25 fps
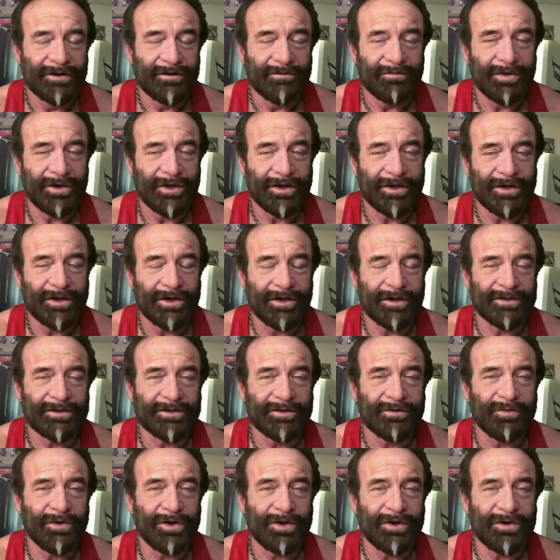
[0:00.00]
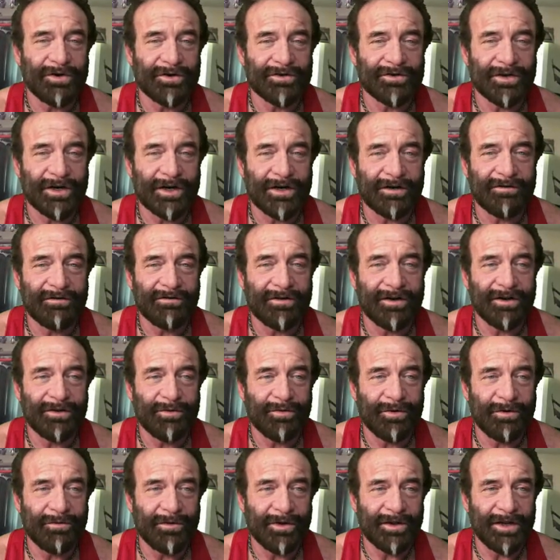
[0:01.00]
because when you're attractive to other
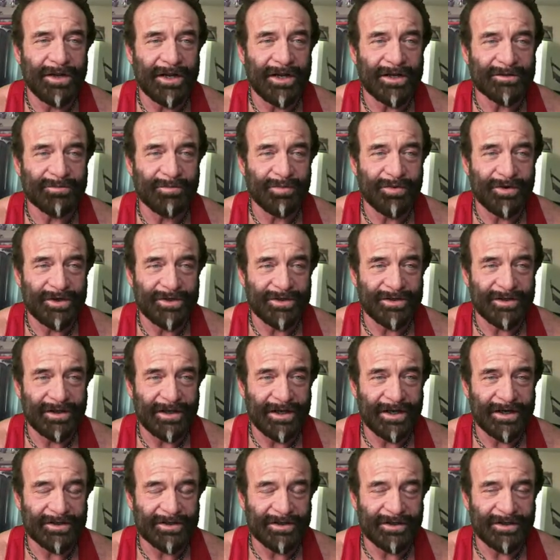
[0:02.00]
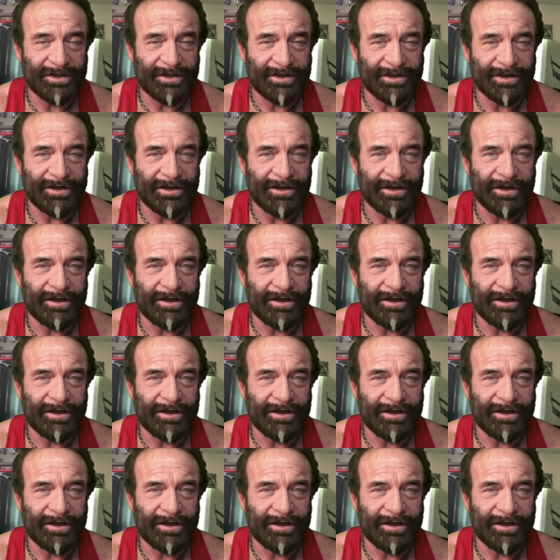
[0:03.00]
women, that's pre-selection and,